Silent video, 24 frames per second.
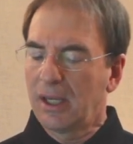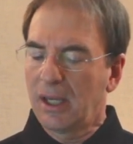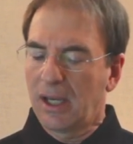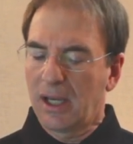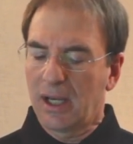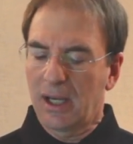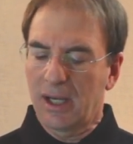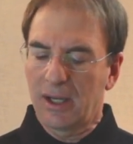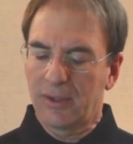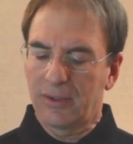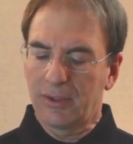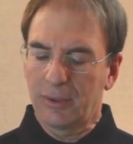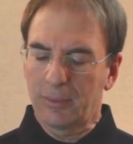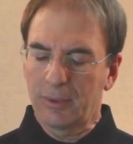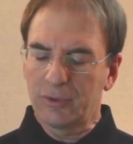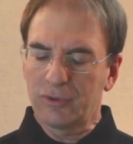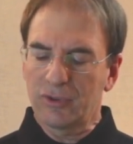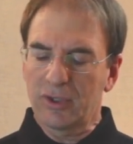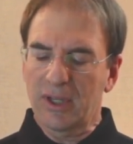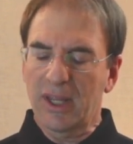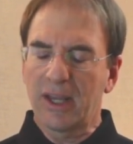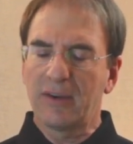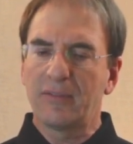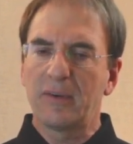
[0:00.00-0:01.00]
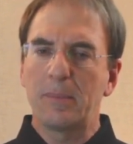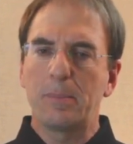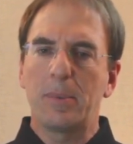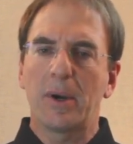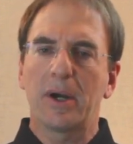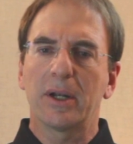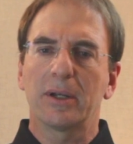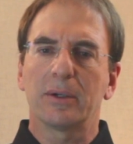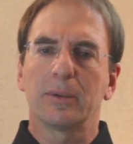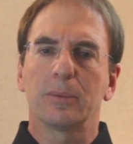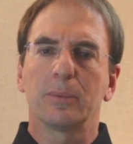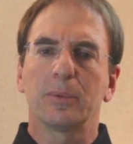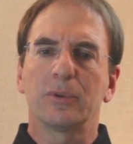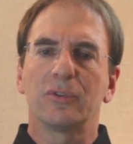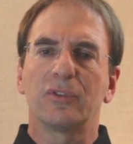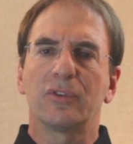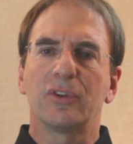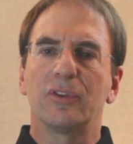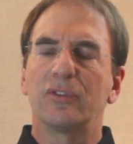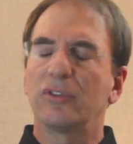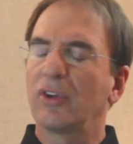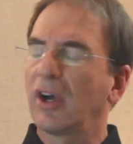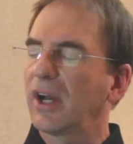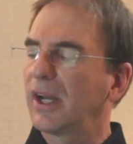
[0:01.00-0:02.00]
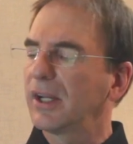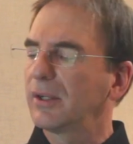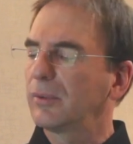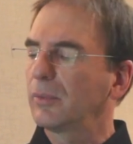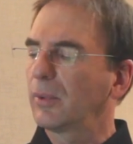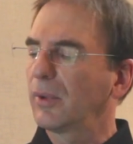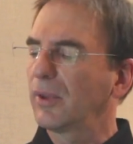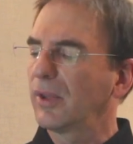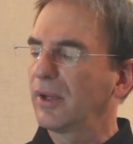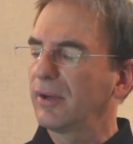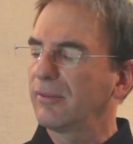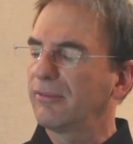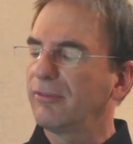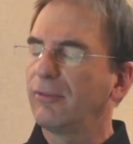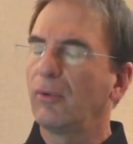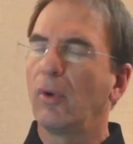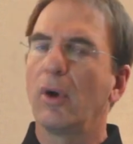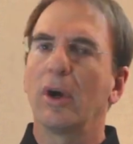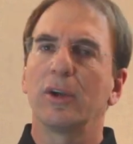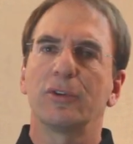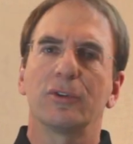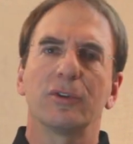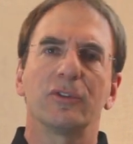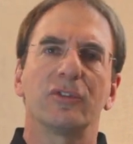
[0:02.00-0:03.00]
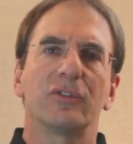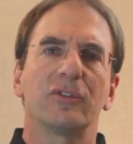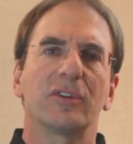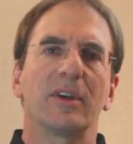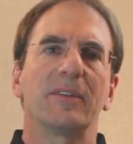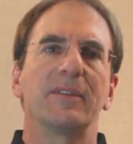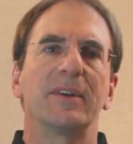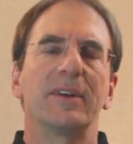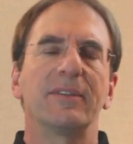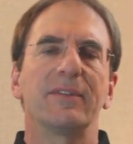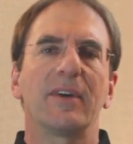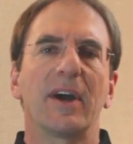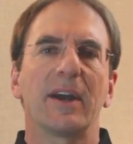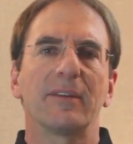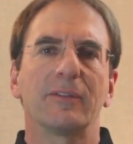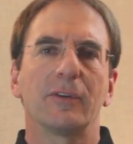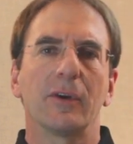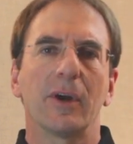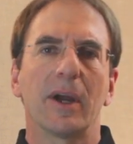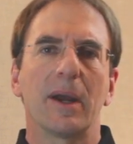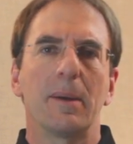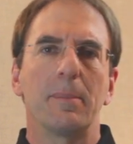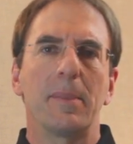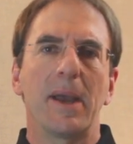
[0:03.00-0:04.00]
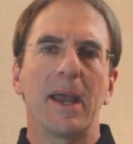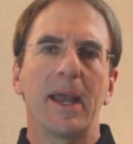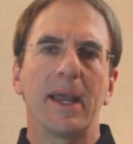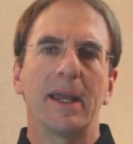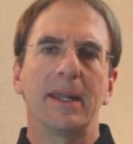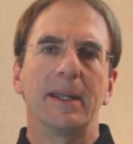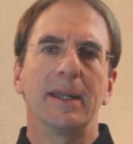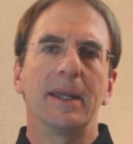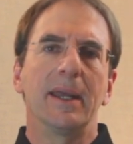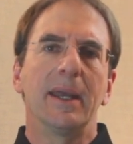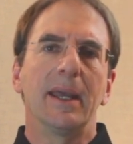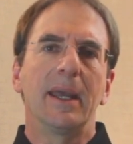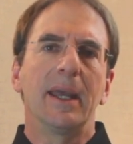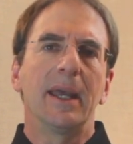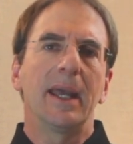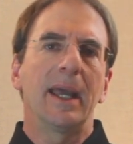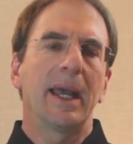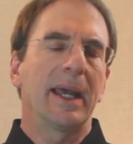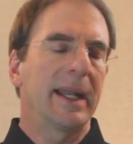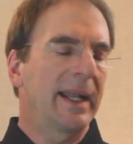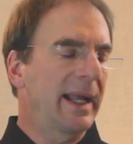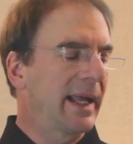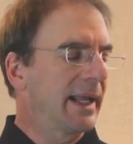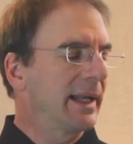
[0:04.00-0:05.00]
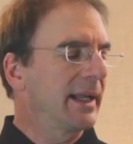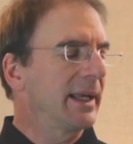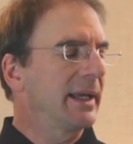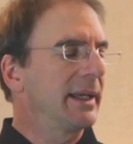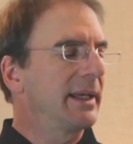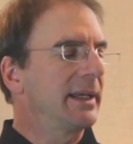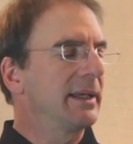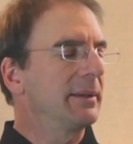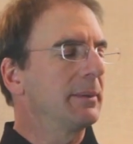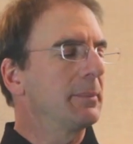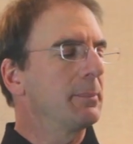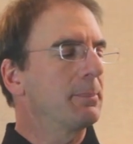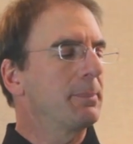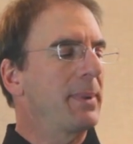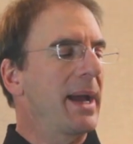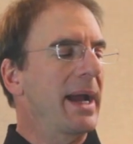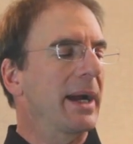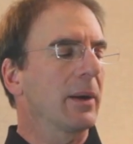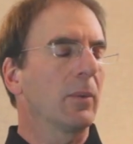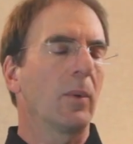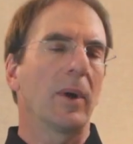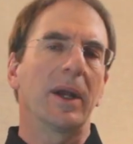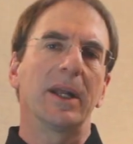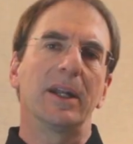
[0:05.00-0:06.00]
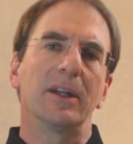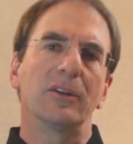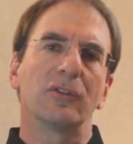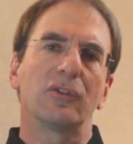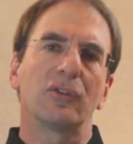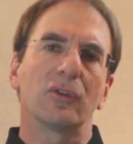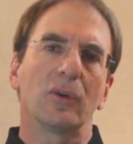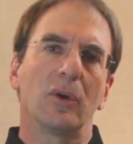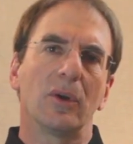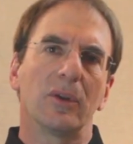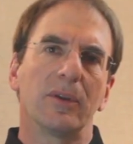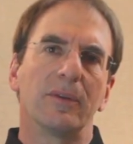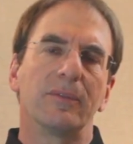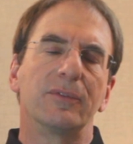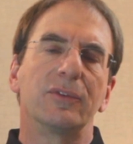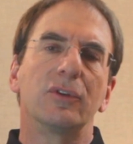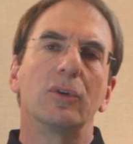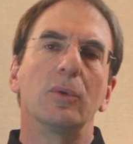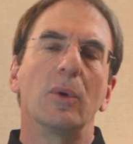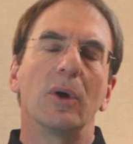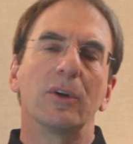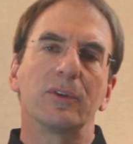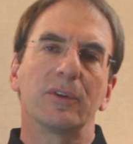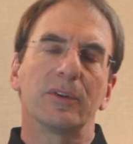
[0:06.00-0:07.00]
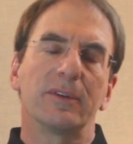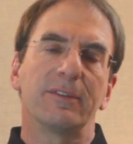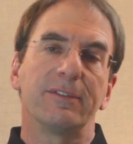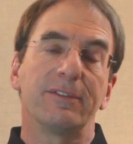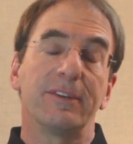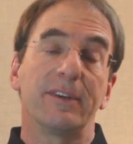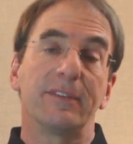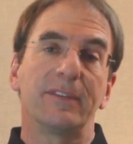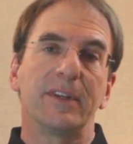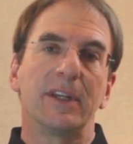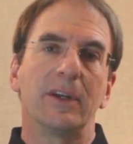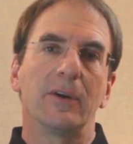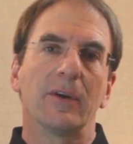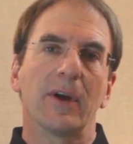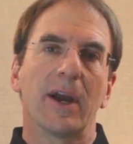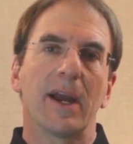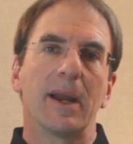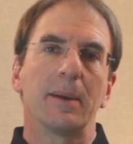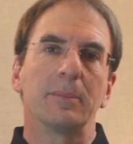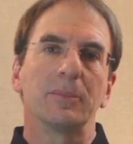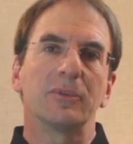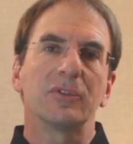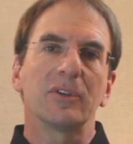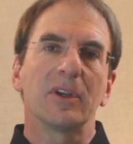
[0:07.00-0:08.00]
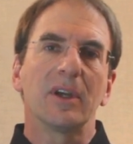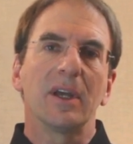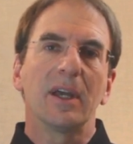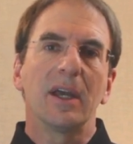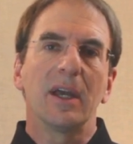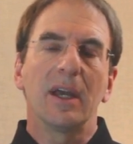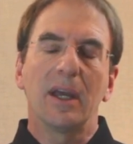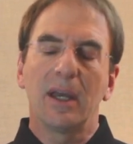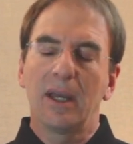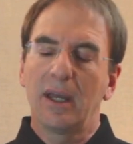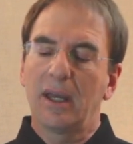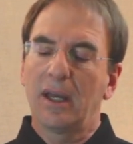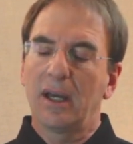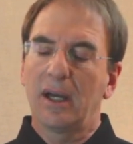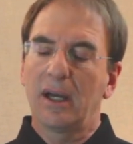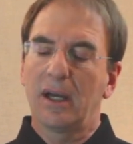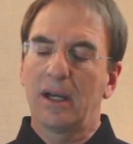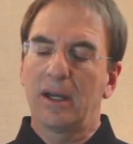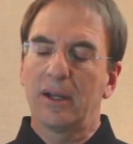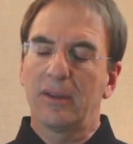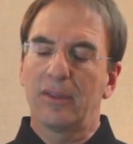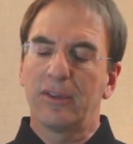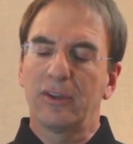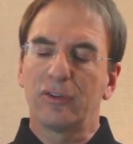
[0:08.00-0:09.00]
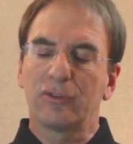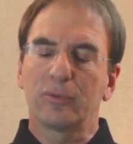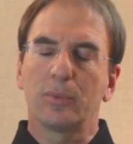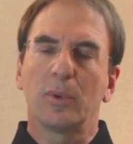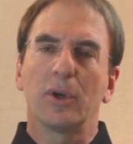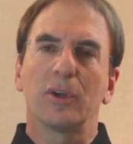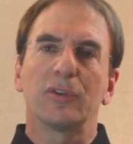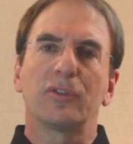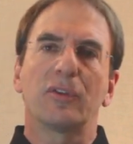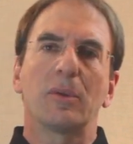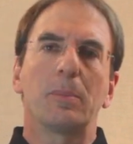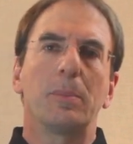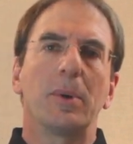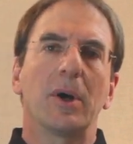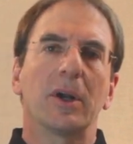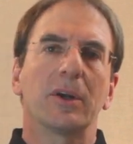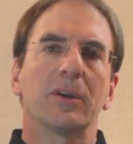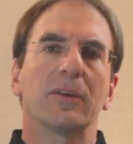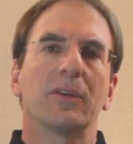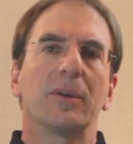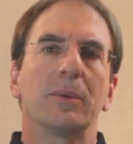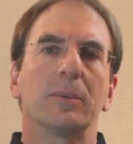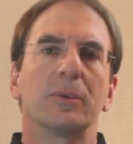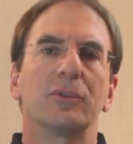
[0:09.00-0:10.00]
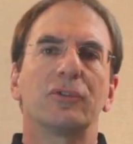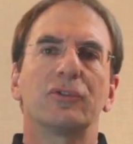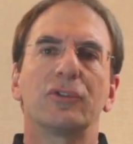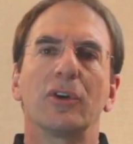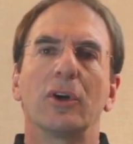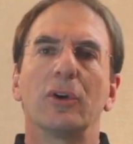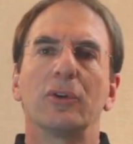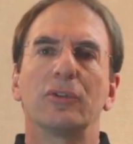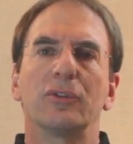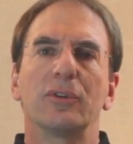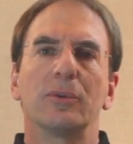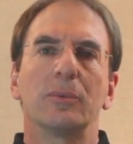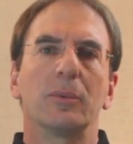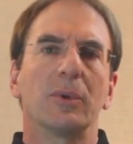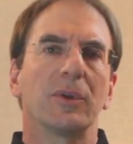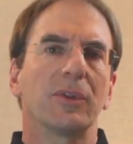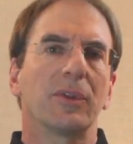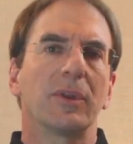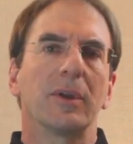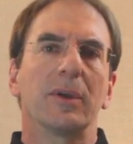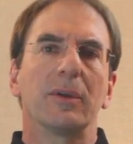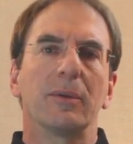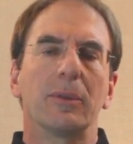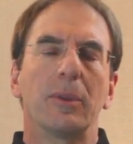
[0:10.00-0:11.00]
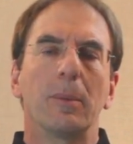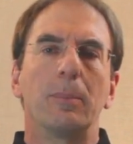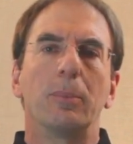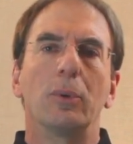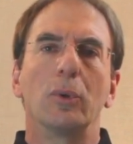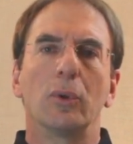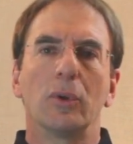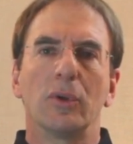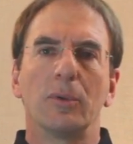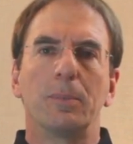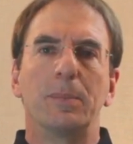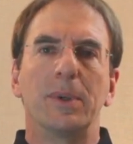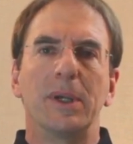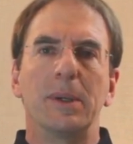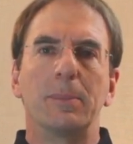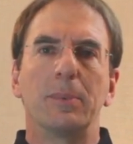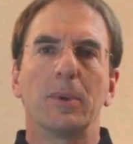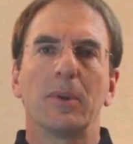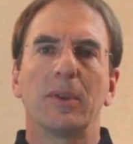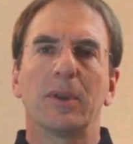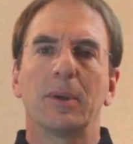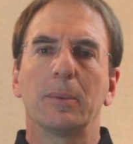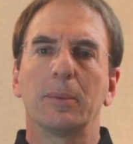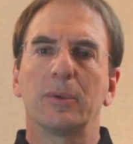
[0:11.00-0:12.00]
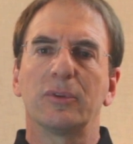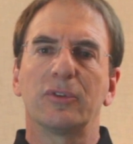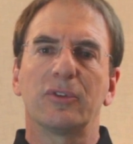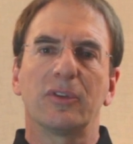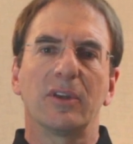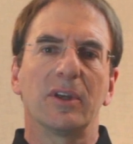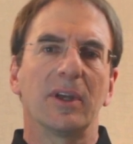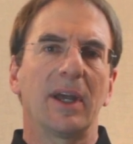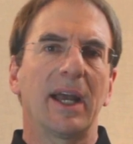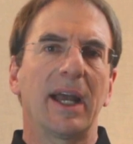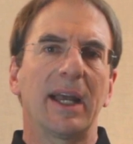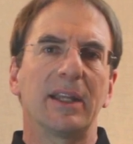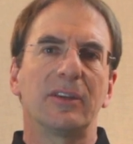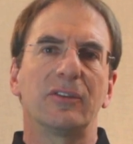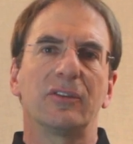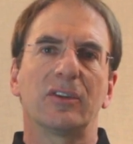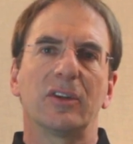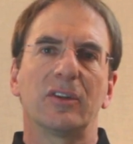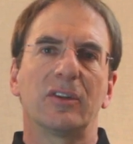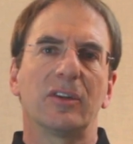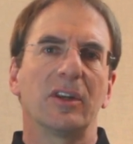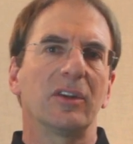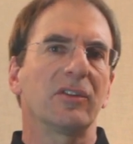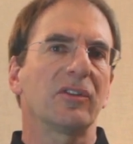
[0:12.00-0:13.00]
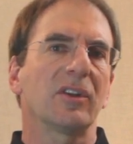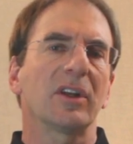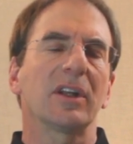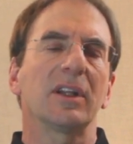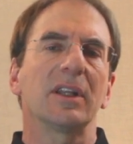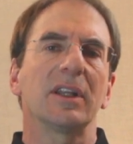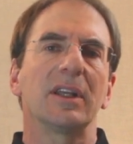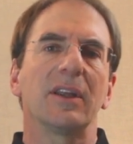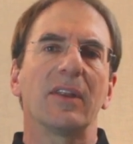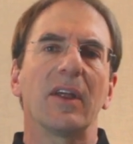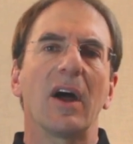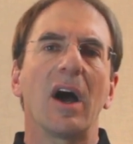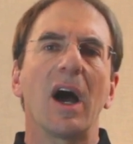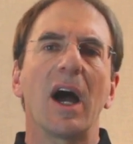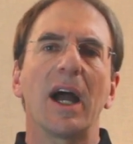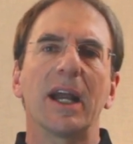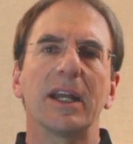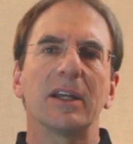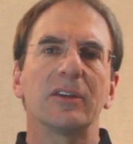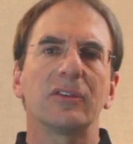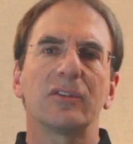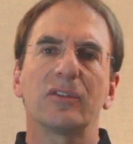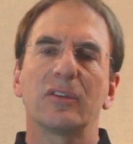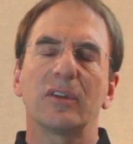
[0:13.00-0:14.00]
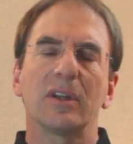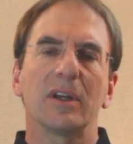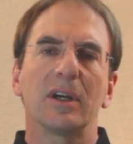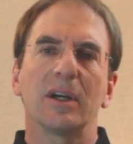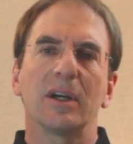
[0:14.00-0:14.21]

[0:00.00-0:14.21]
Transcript: The original heavy putter was designed with a 475-gram head and had a back weight installed of 250 grams. This was the putter that was chosen with the pool of people that had statistically the highest